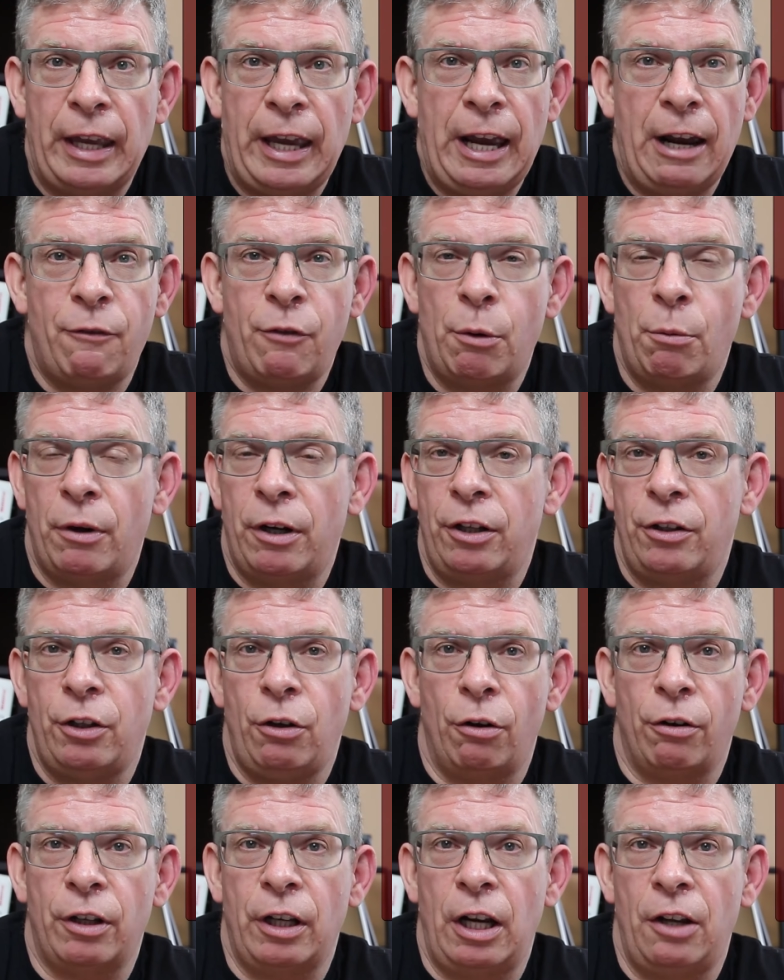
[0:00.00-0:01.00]
Everyone in
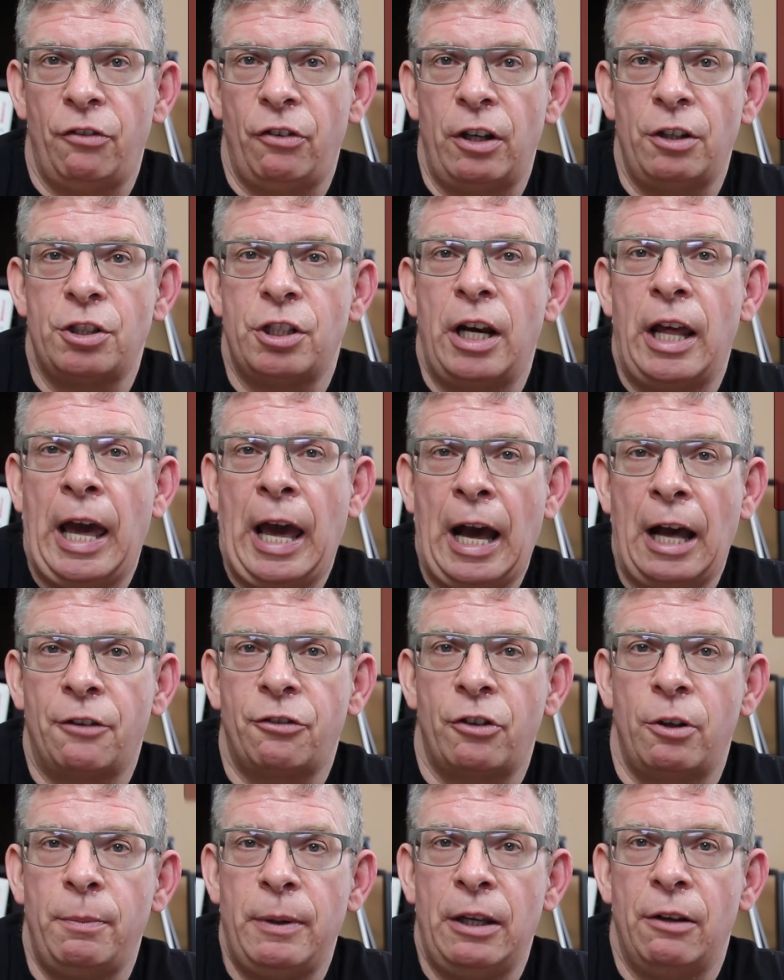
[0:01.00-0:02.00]
the organization
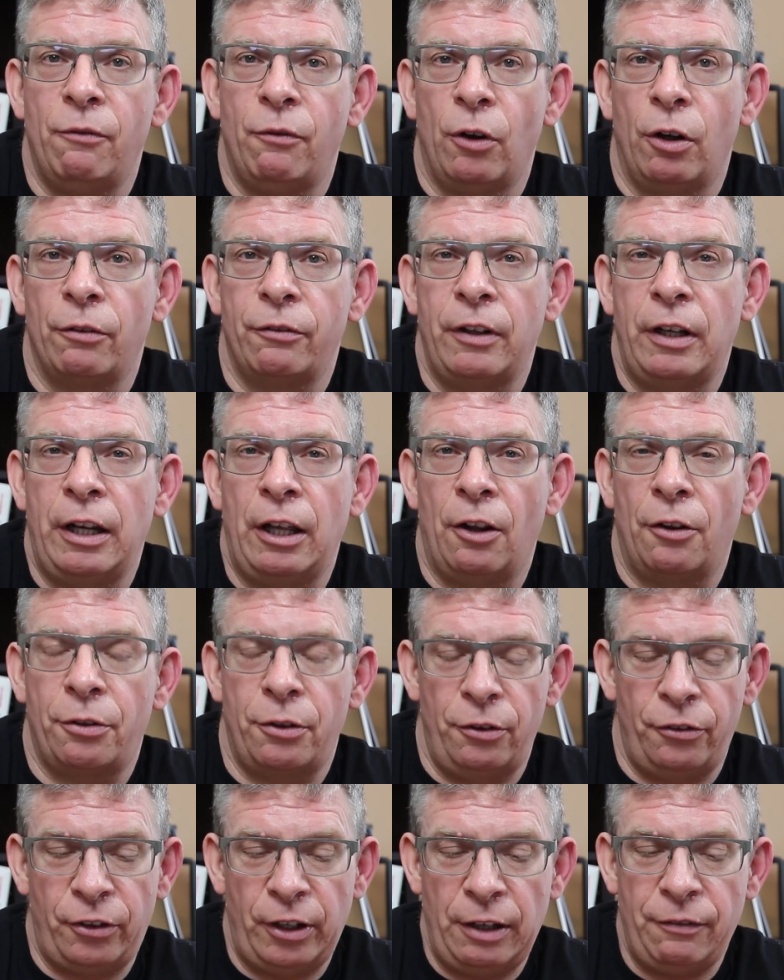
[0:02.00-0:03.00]
has to be involved in
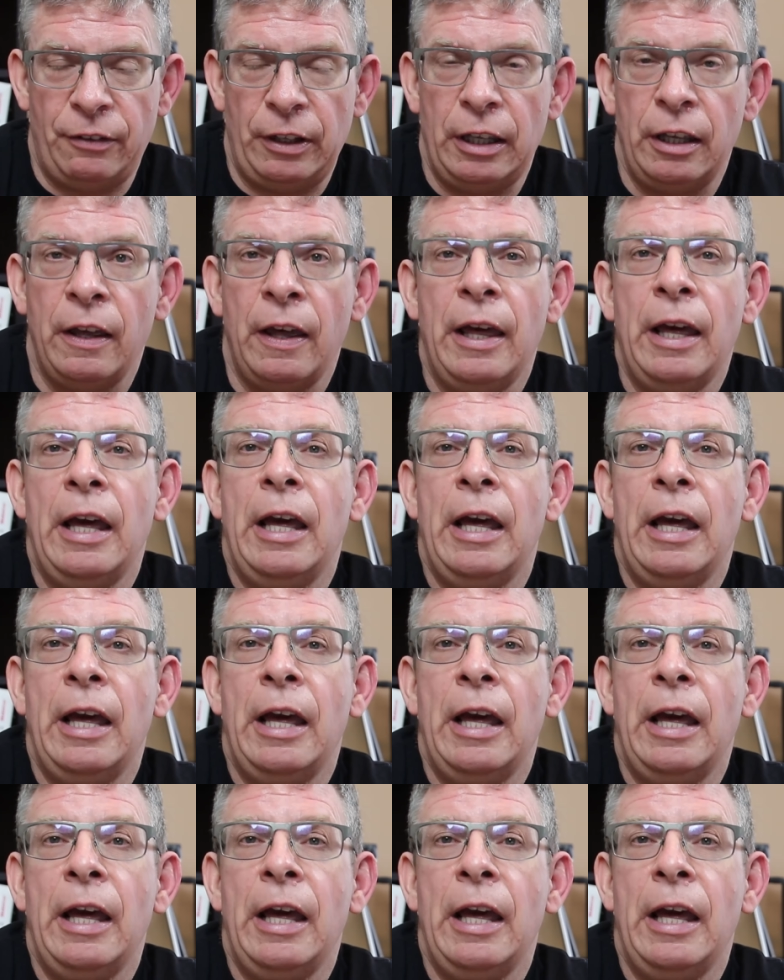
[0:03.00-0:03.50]
health and safety.